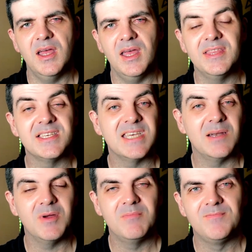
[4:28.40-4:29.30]
in the
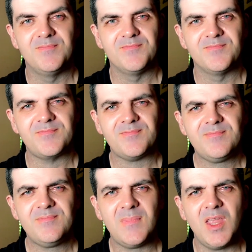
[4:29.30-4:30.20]
cinema.
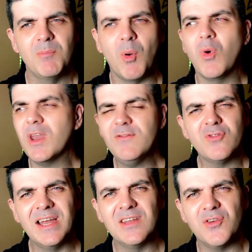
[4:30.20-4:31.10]
But what I've
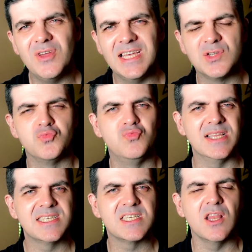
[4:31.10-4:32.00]
tried to do is
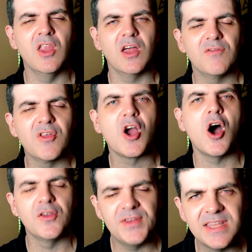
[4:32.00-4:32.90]
rinse a lot of the
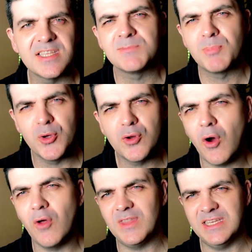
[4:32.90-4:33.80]
content that's put
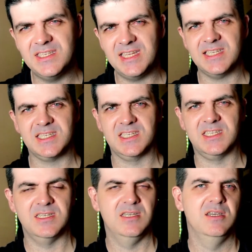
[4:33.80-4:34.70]
on these
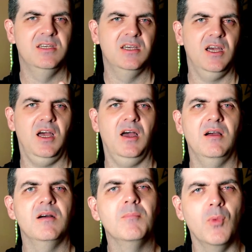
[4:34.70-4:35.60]
discs
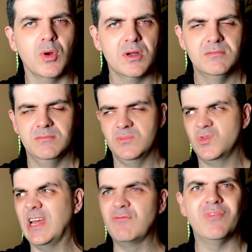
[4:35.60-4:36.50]
more
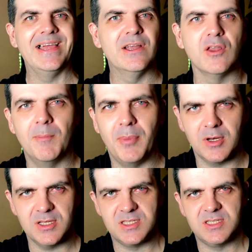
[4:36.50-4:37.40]
try and read all the
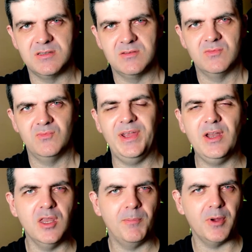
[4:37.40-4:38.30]
booklets. Read
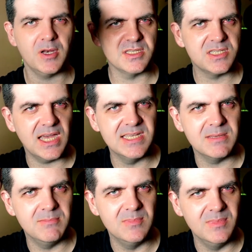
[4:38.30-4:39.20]
all the booklets as
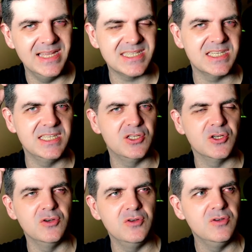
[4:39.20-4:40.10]
I'm listening
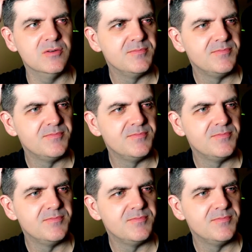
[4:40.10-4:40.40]
to